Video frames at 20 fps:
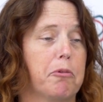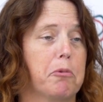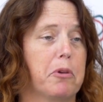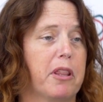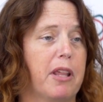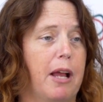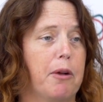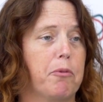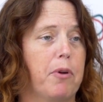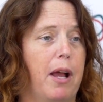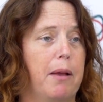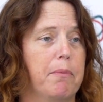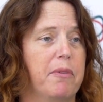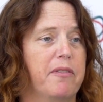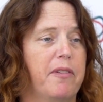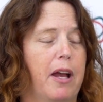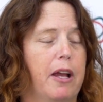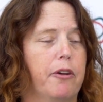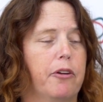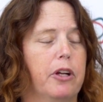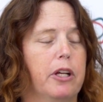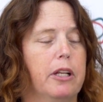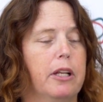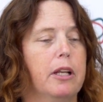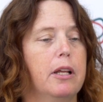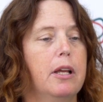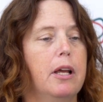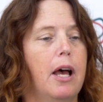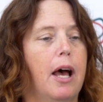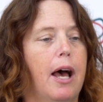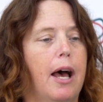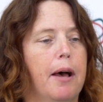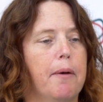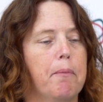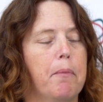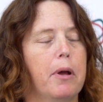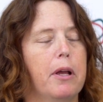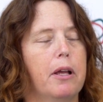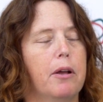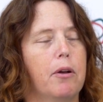or without ribavirin,
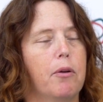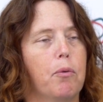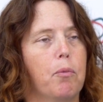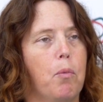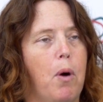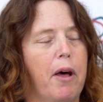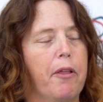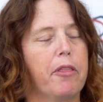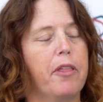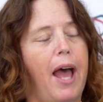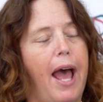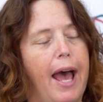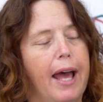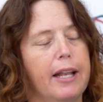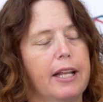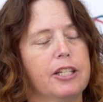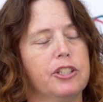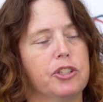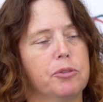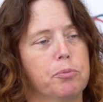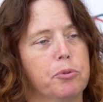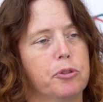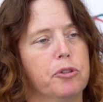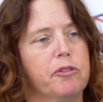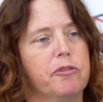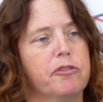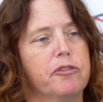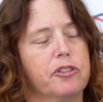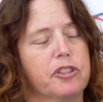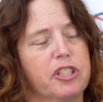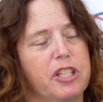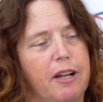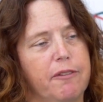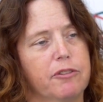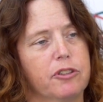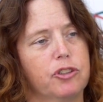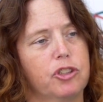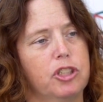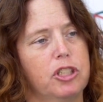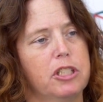while that is approved for
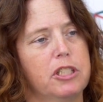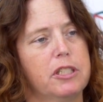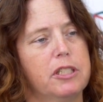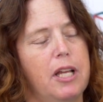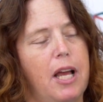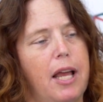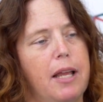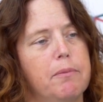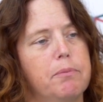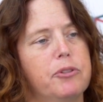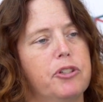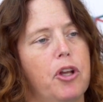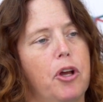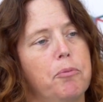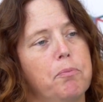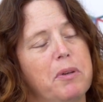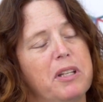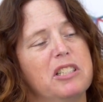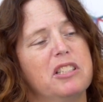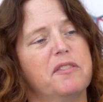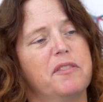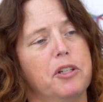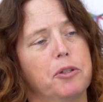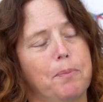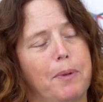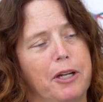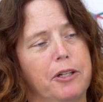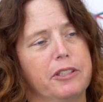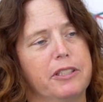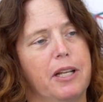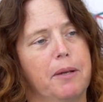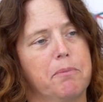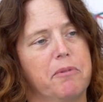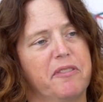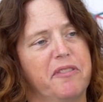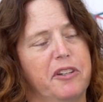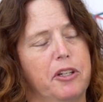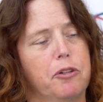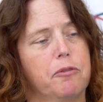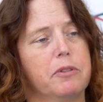several genotypes, ombitasvir
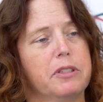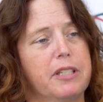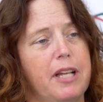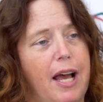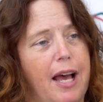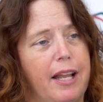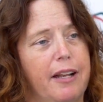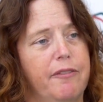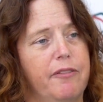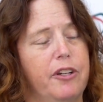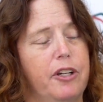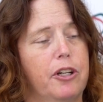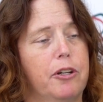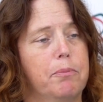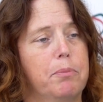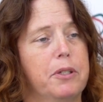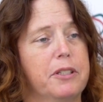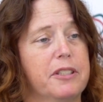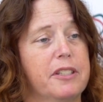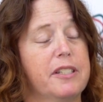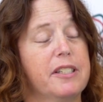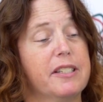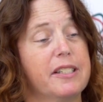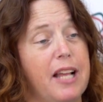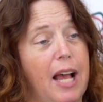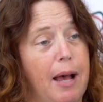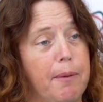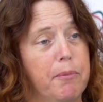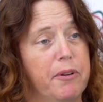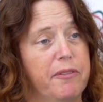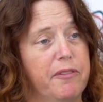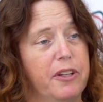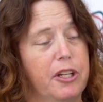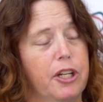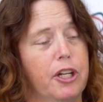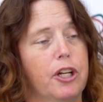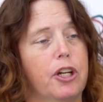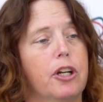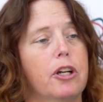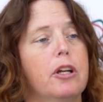paritaprevir ritonavir plus
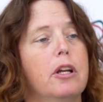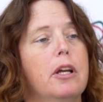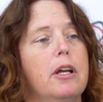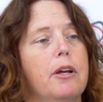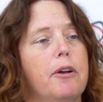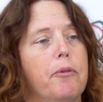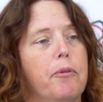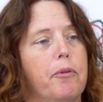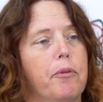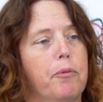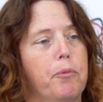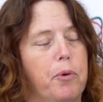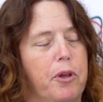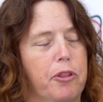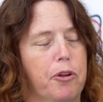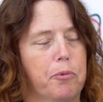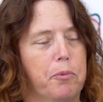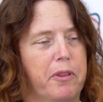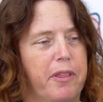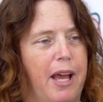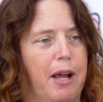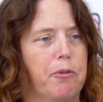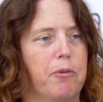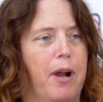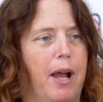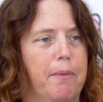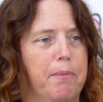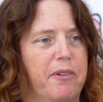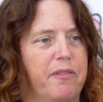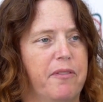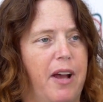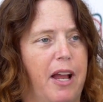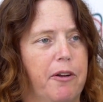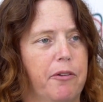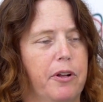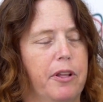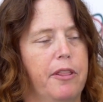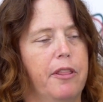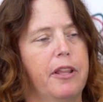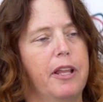dasabuvir with or without
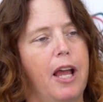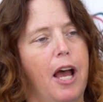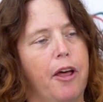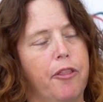ribavirin, the